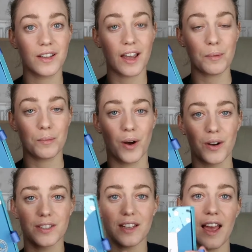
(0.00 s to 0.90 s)
cat
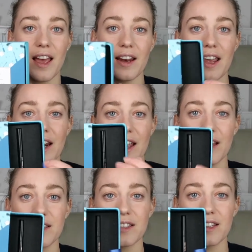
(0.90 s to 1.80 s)
box, and in
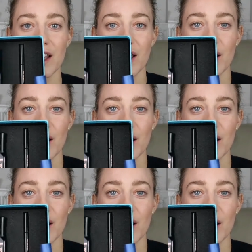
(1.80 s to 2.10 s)
it